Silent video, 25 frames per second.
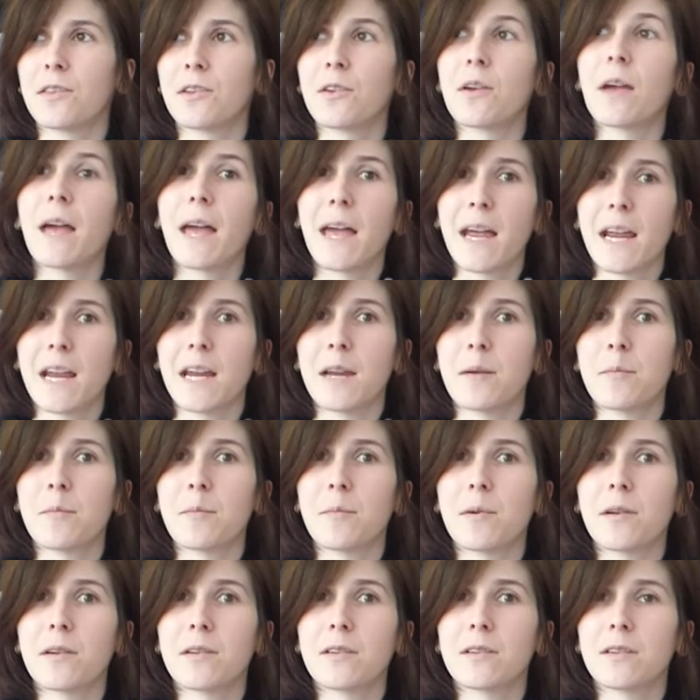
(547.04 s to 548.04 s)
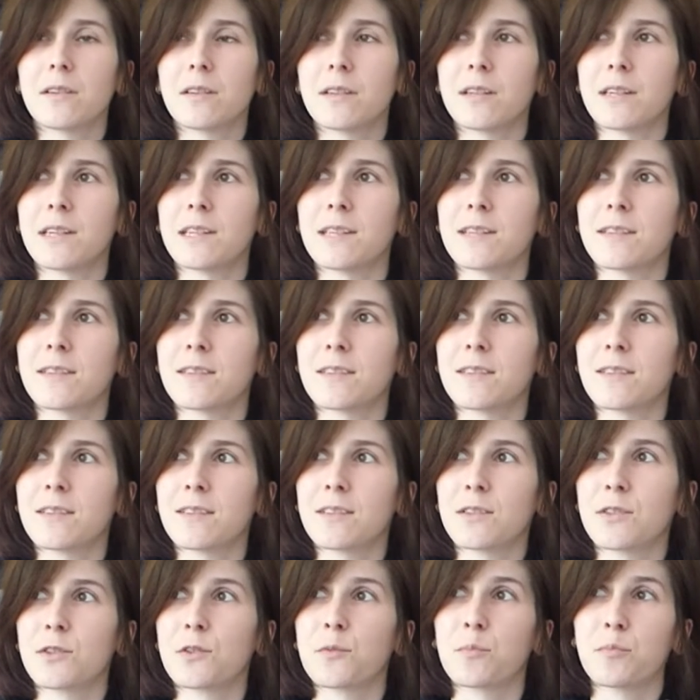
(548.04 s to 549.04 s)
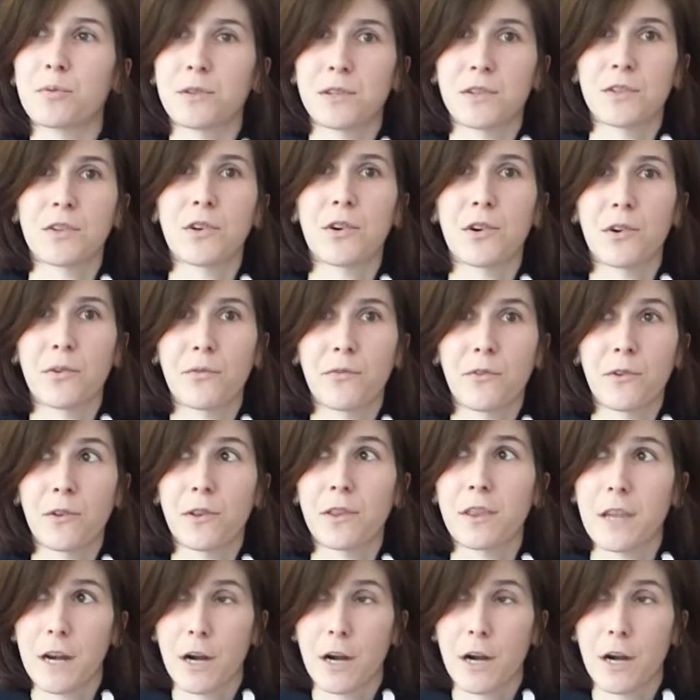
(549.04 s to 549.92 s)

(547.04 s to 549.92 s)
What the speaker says: the aim is to preserve